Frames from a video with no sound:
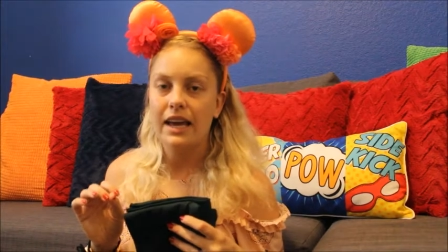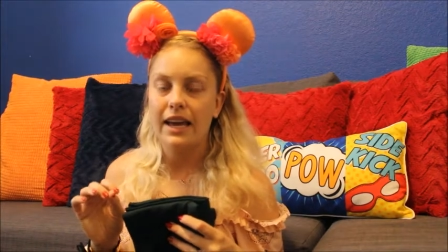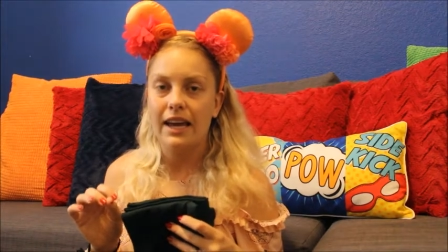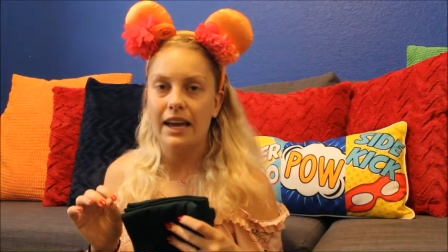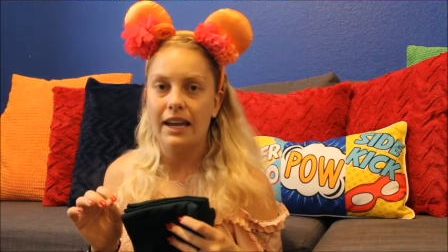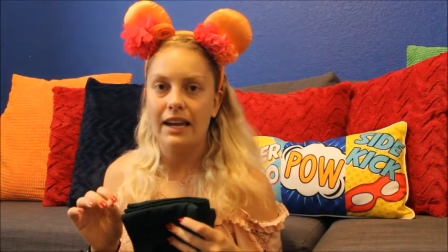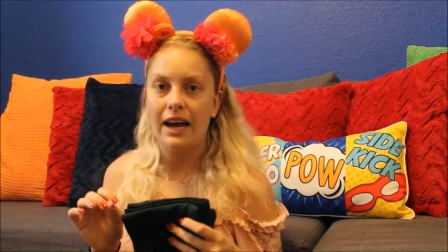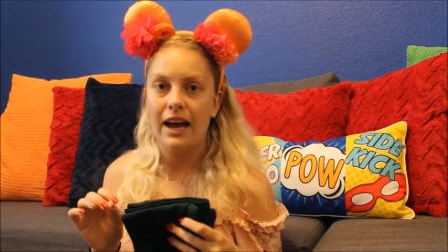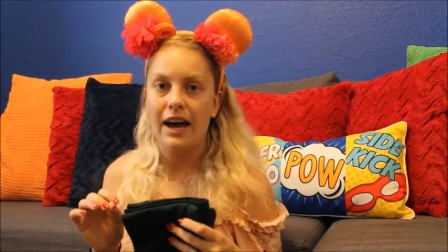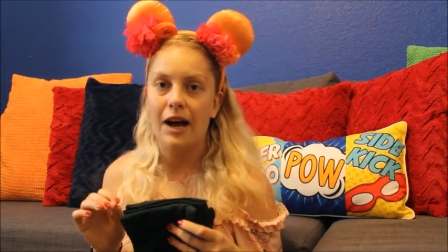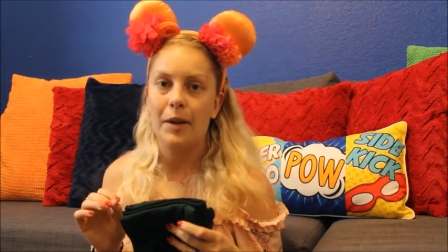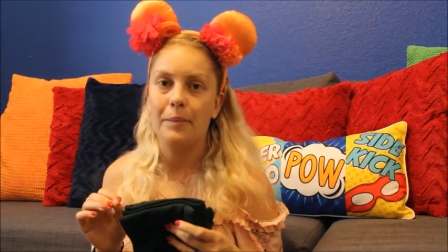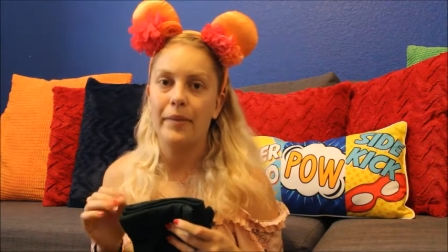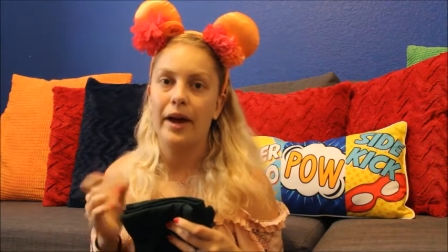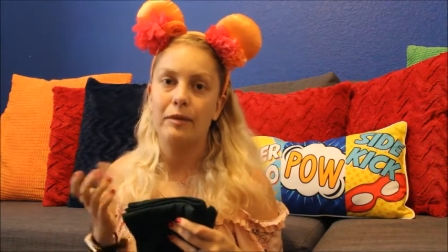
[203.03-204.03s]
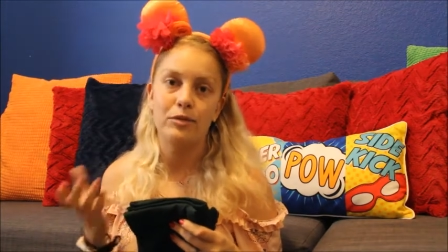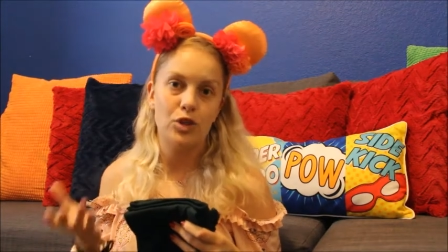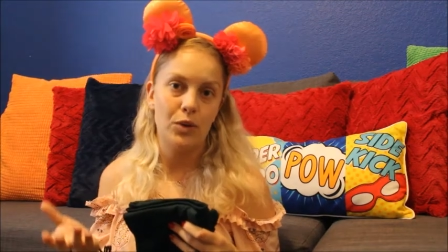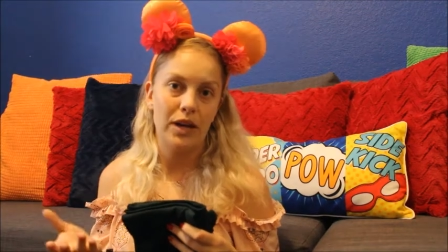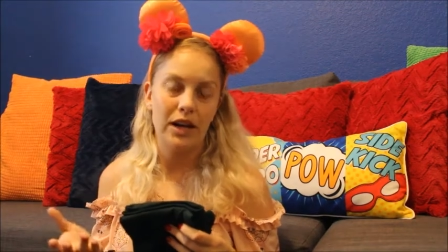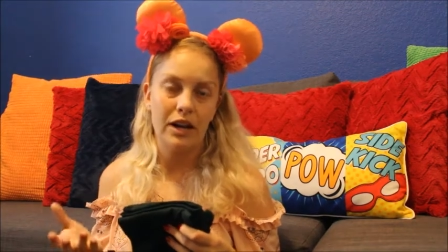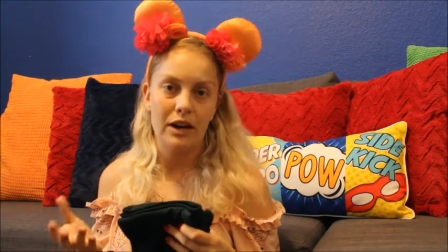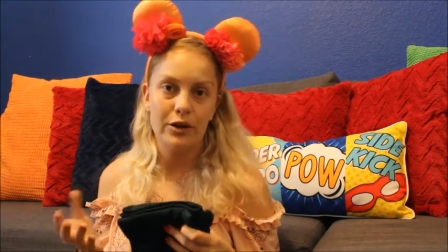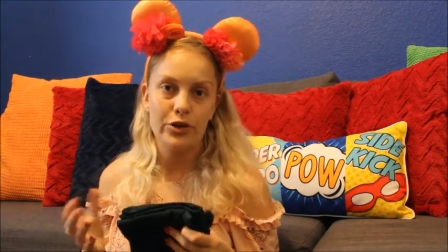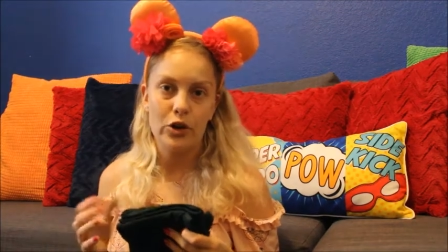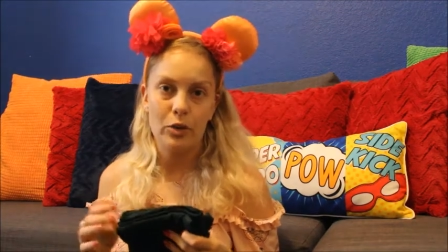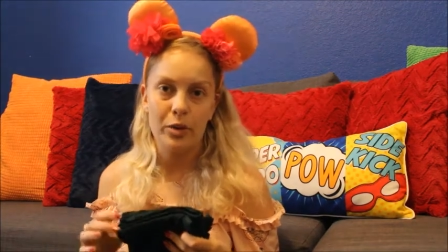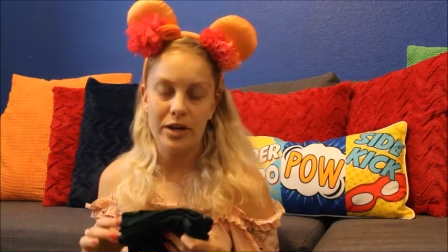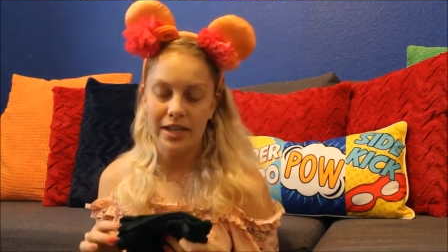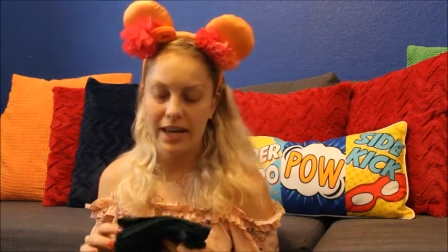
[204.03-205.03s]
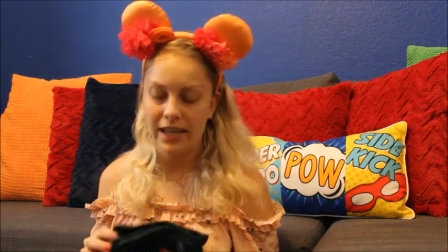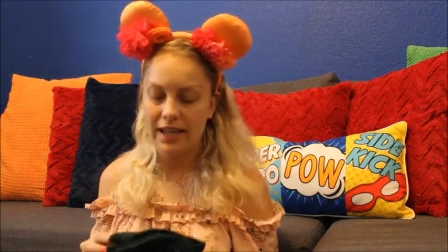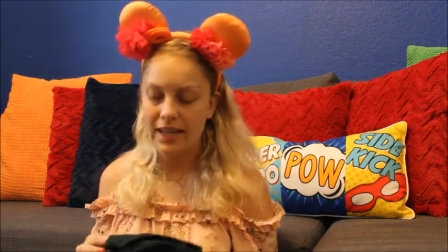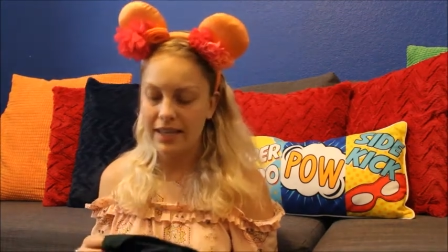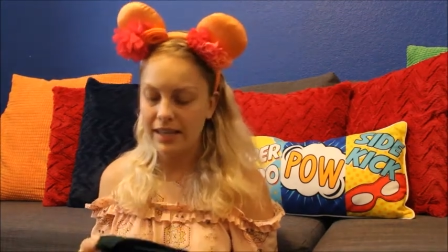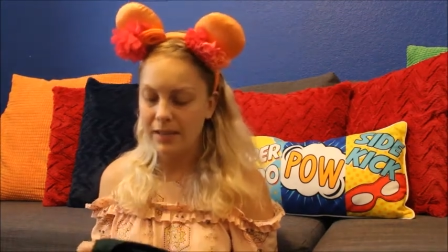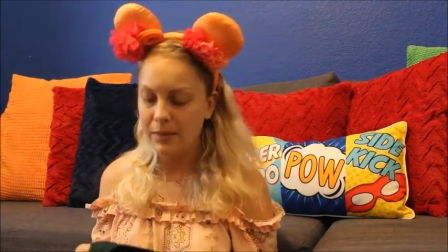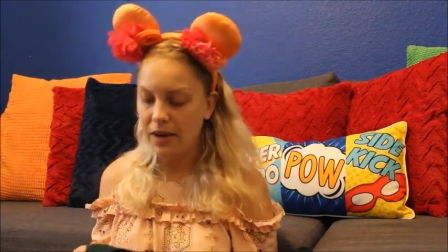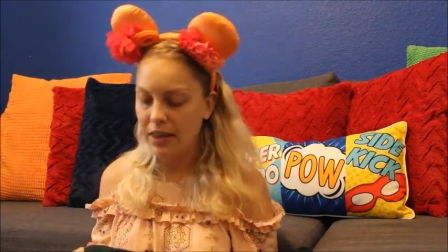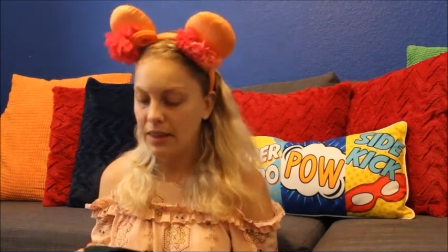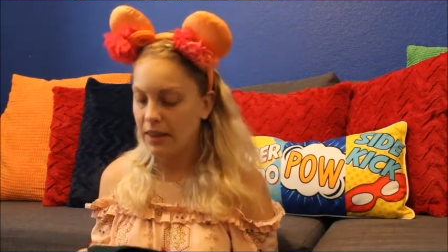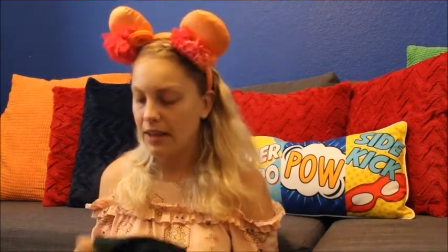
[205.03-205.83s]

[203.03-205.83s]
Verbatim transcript: in, um, I'm doing an October daily this month,